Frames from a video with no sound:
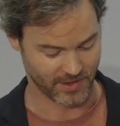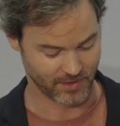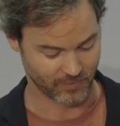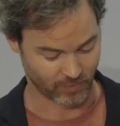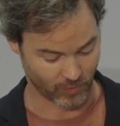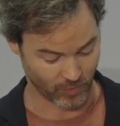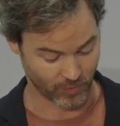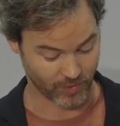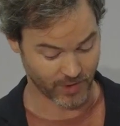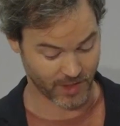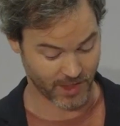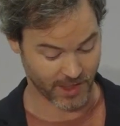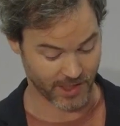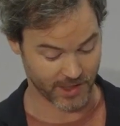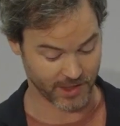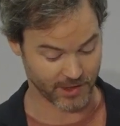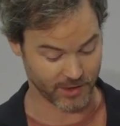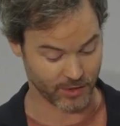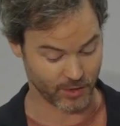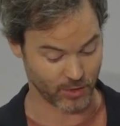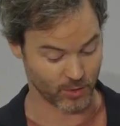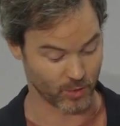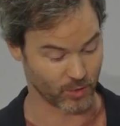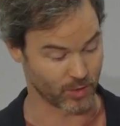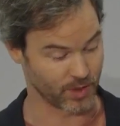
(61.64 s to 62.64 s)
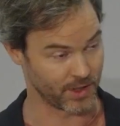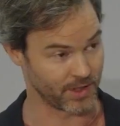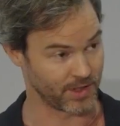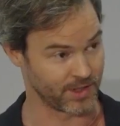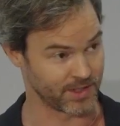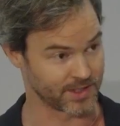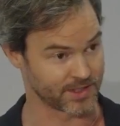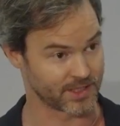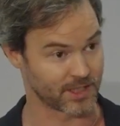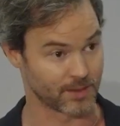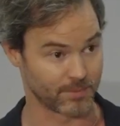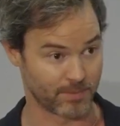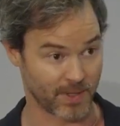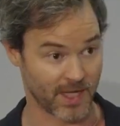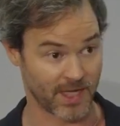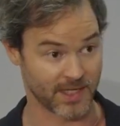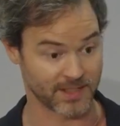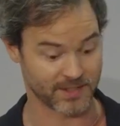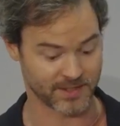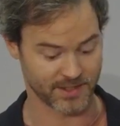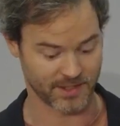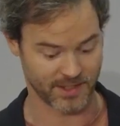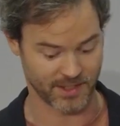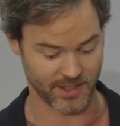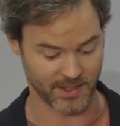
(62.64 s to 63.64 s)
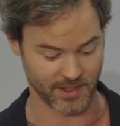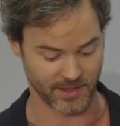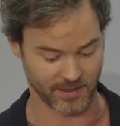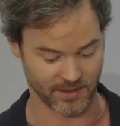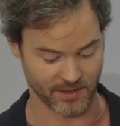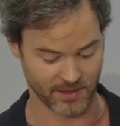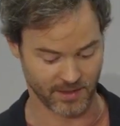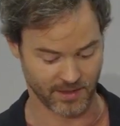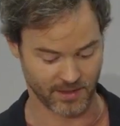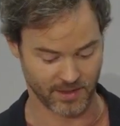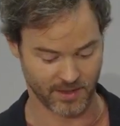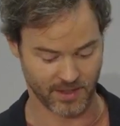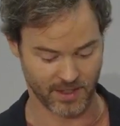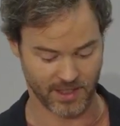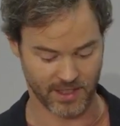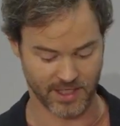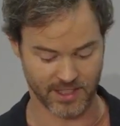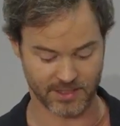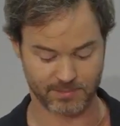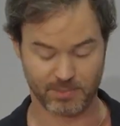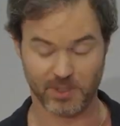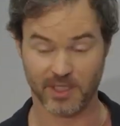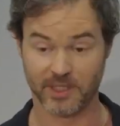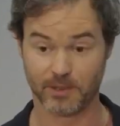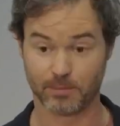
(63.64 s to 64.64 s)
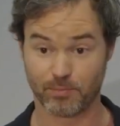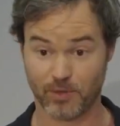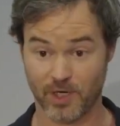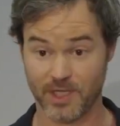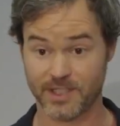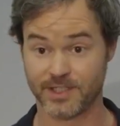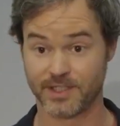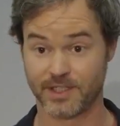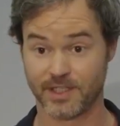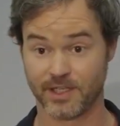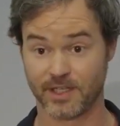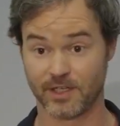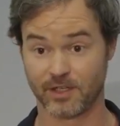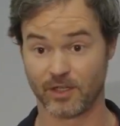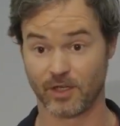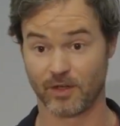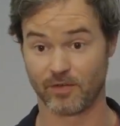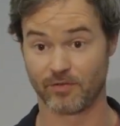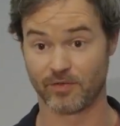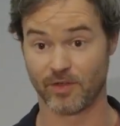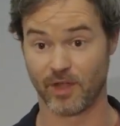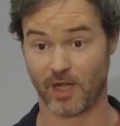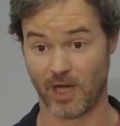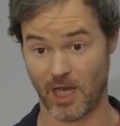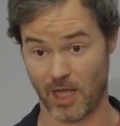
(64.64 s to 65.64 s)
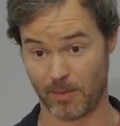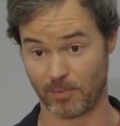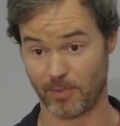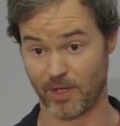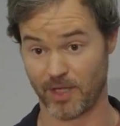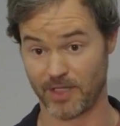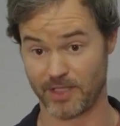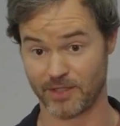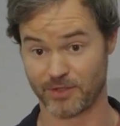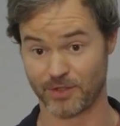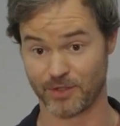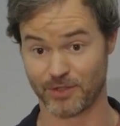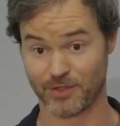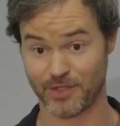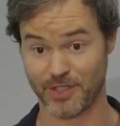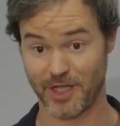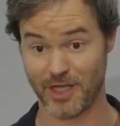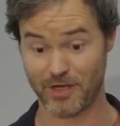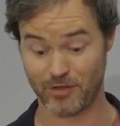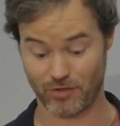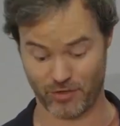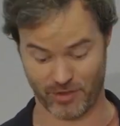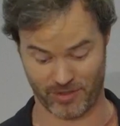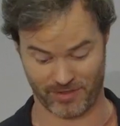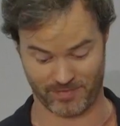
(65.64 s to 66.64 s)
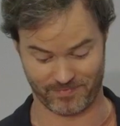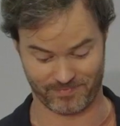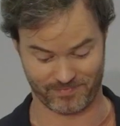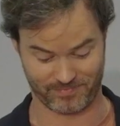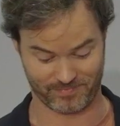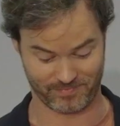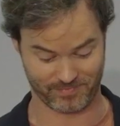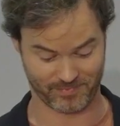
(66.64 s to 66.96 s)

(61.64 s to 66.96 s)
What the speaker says: for the KLU in his capacity as being the president of the Alumni Association.